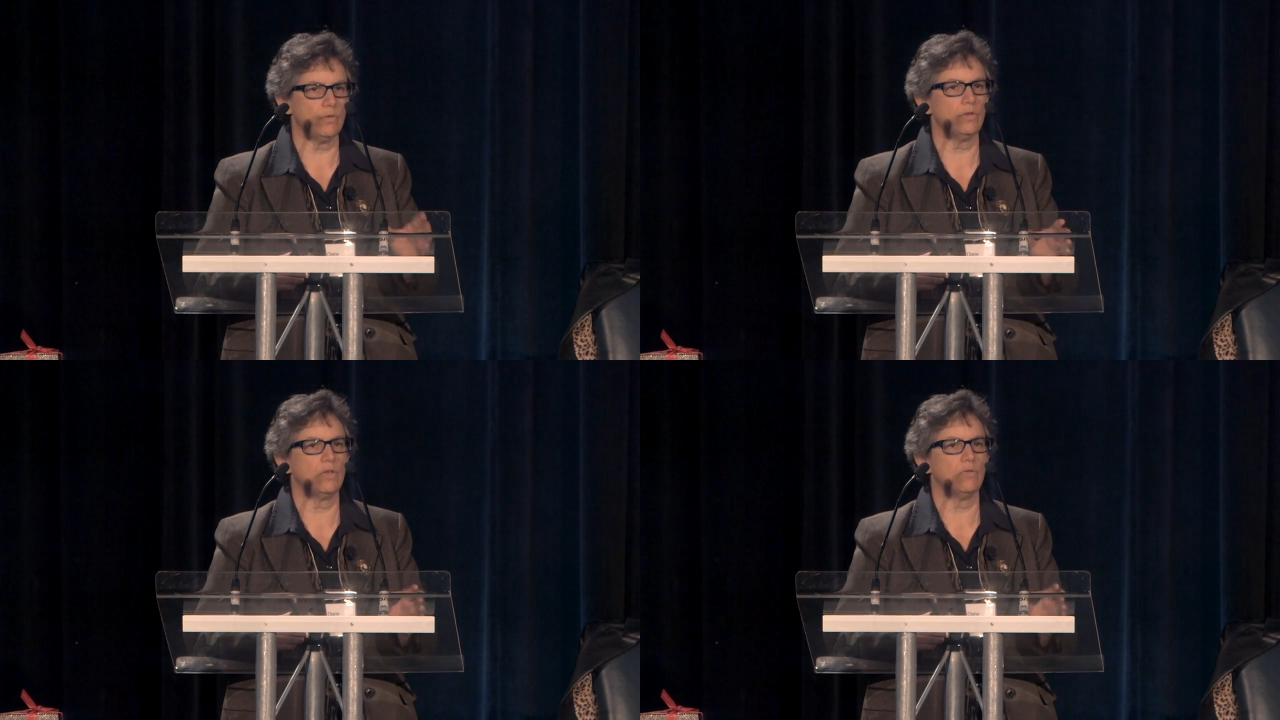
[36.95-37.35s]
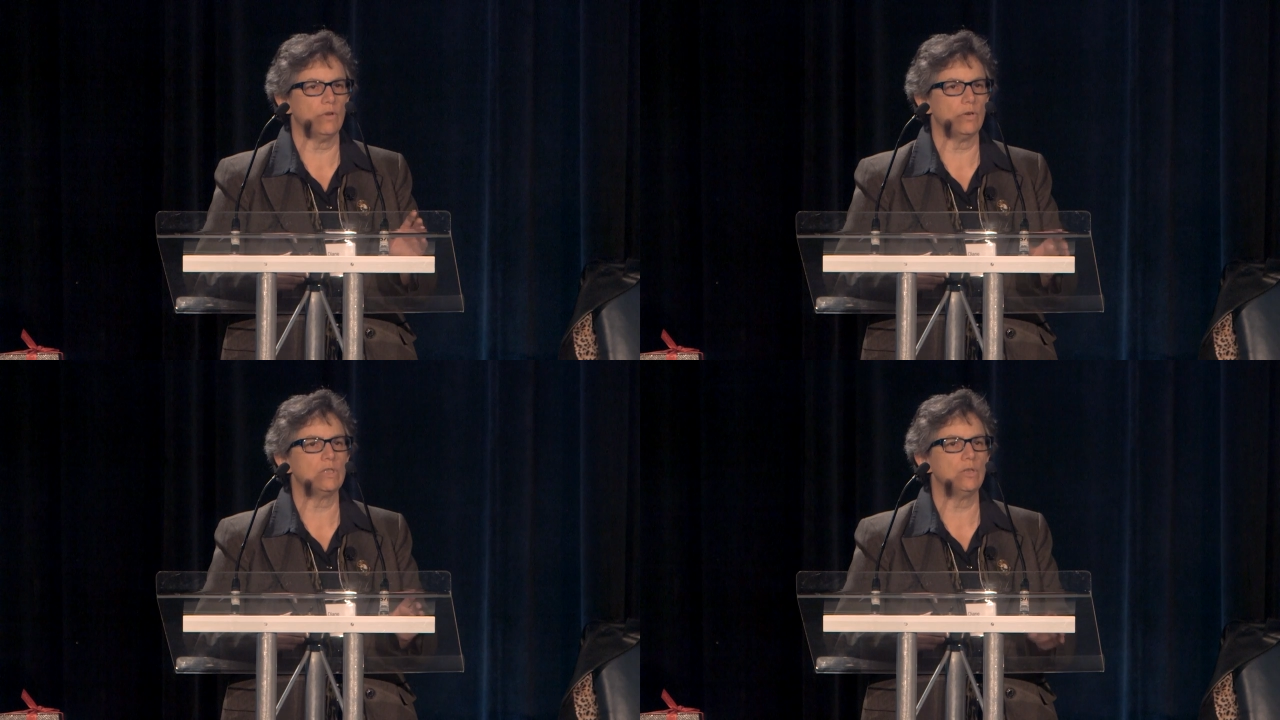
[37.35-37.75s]
to think
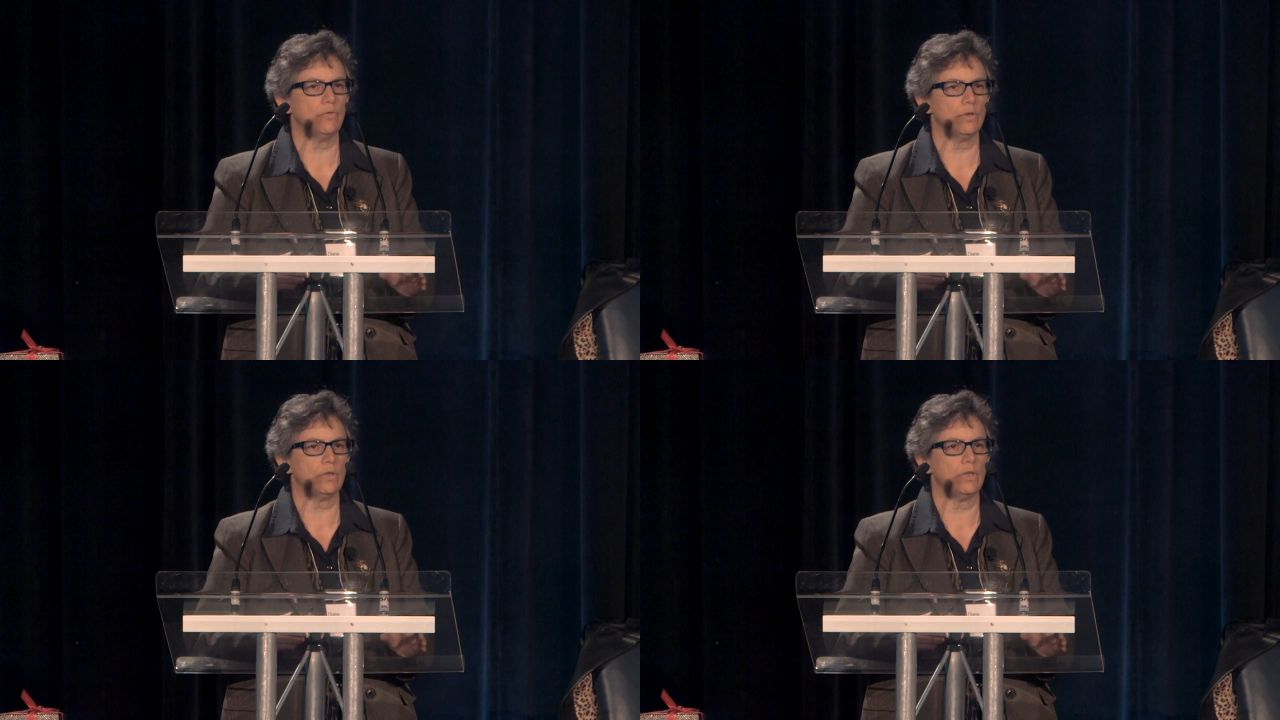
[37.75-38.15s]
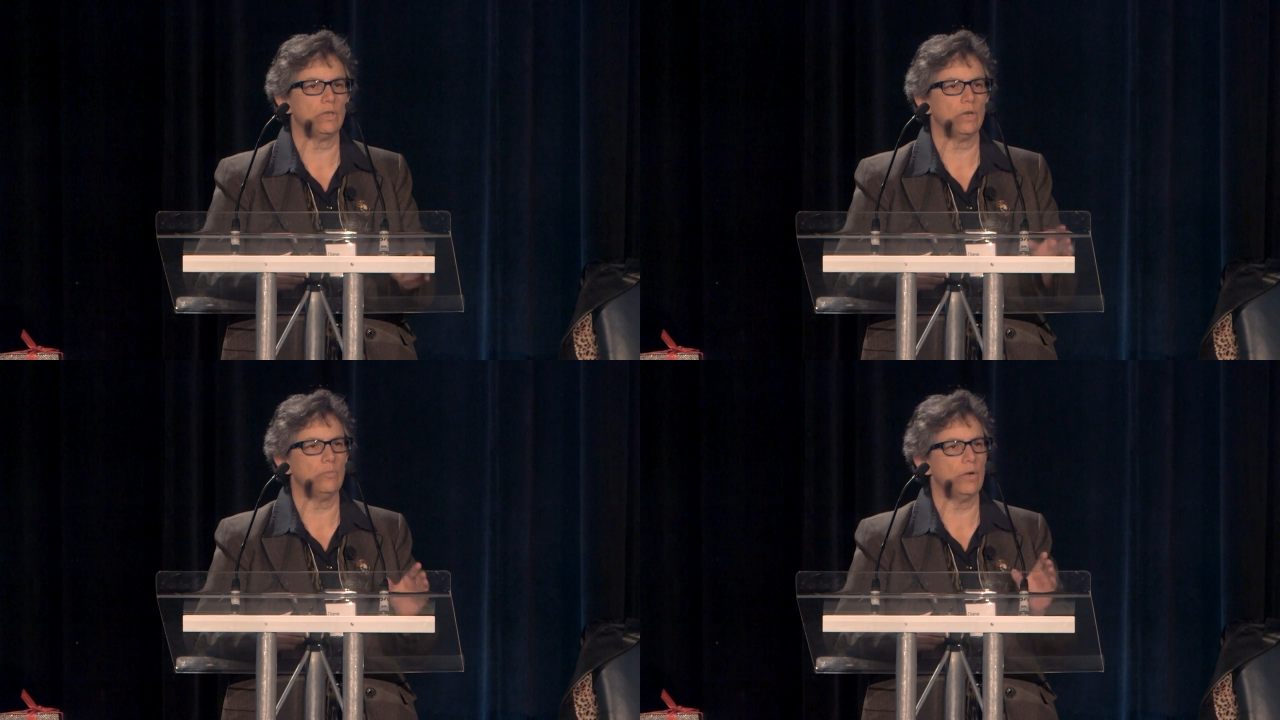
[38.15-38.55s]
very
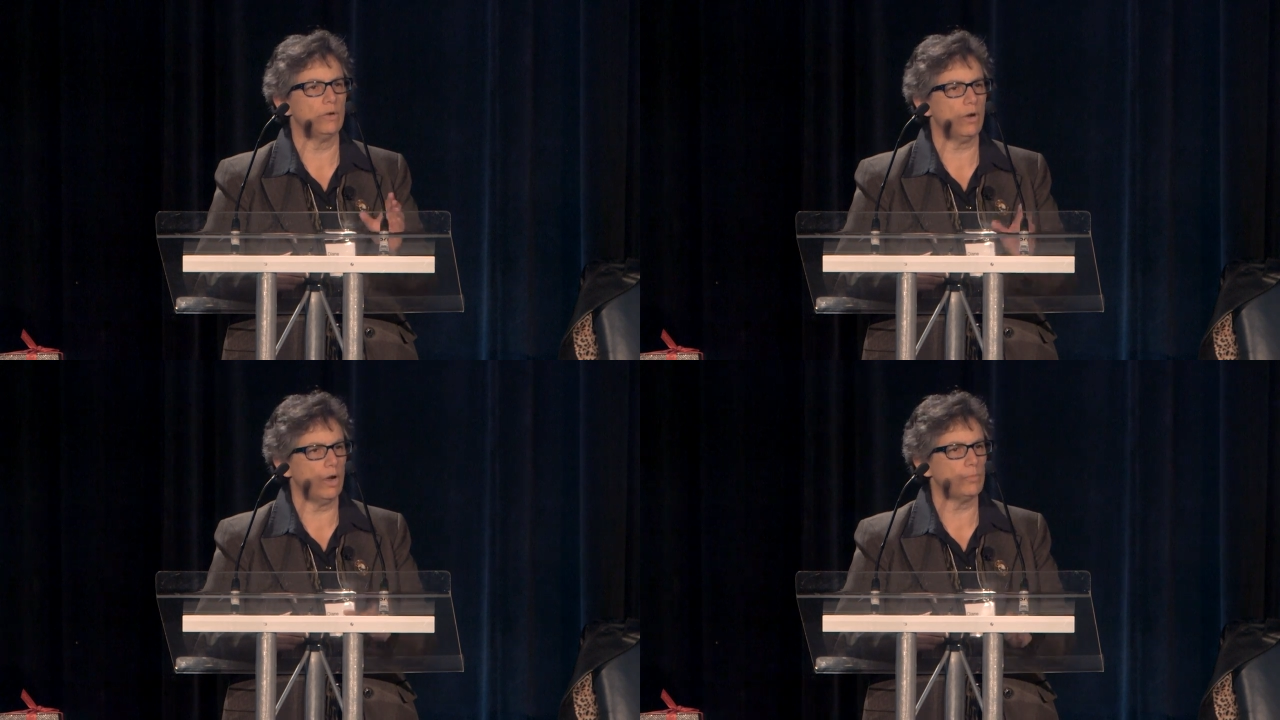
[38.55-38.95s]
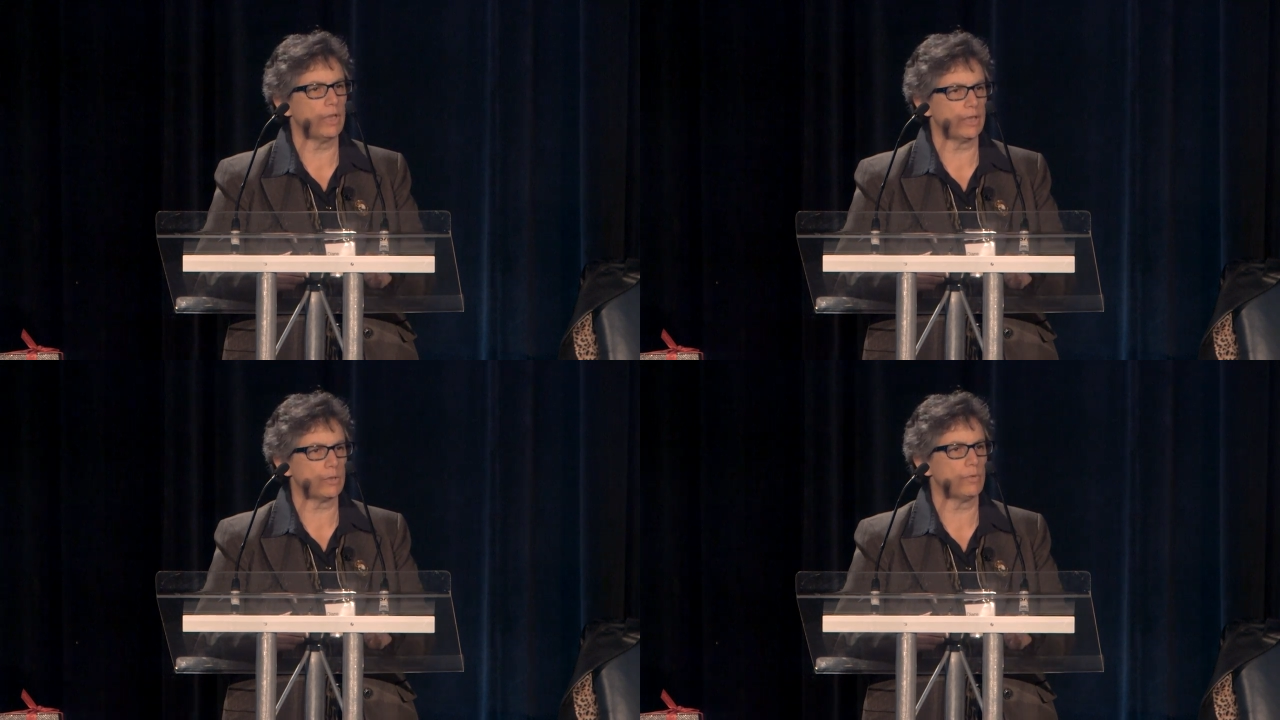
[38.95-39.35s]
differently about
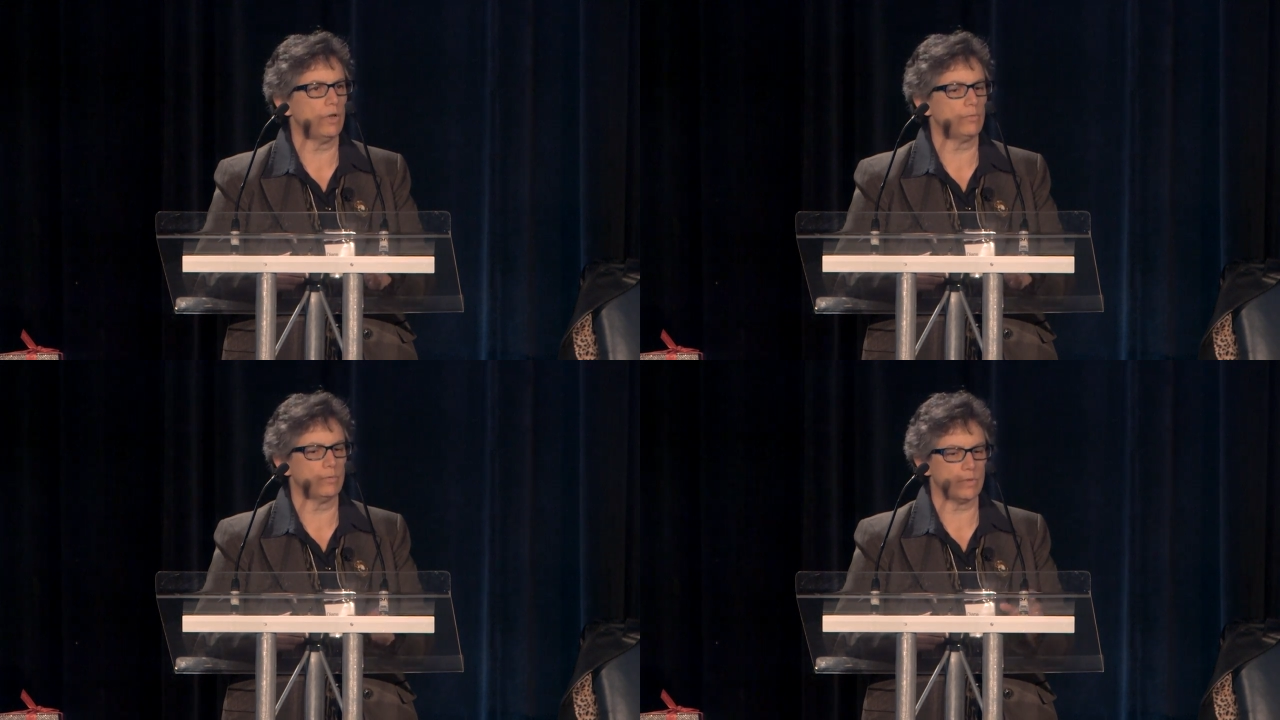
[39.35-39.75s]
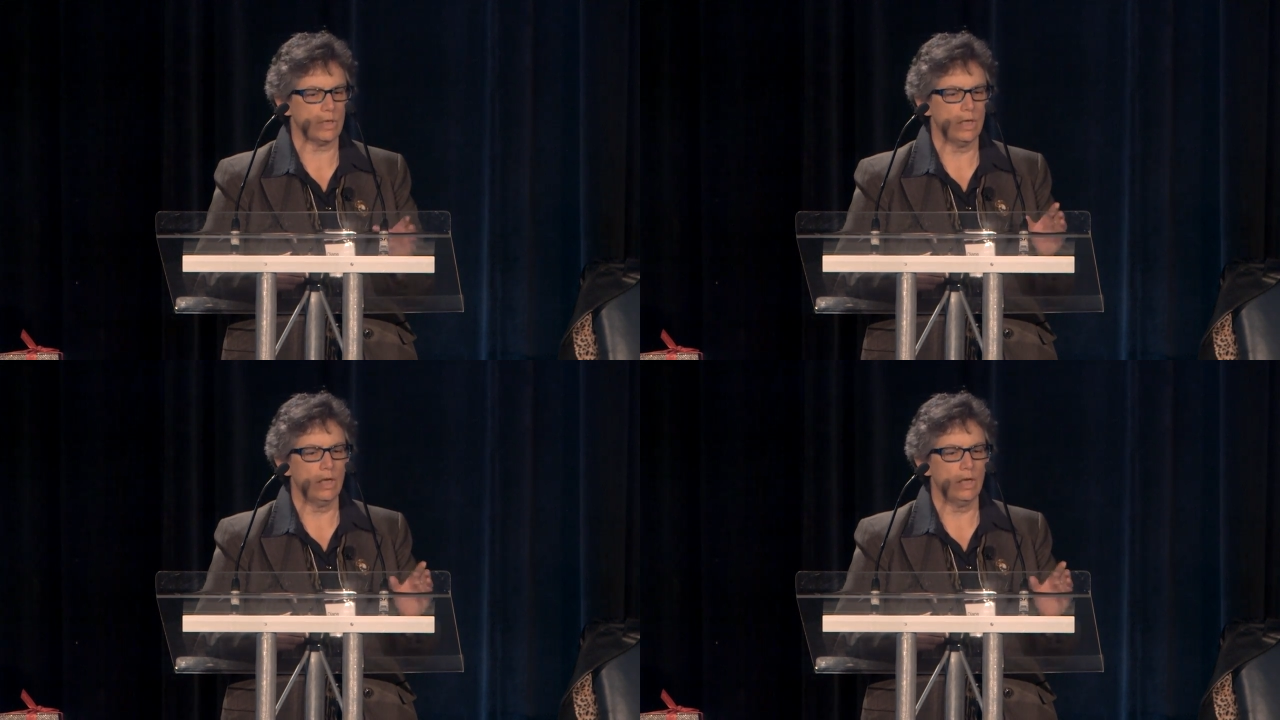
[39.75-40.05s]
complex problems